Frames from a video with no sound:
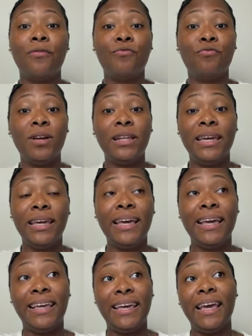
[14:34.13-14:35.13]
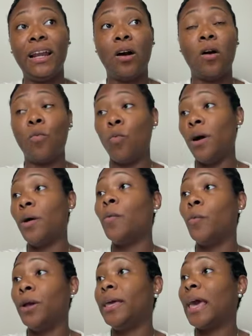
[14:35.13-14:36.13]
really get
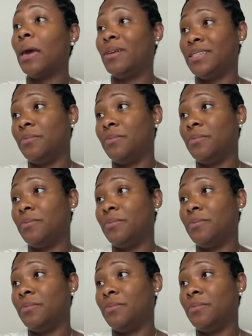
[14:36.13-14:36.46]
what we came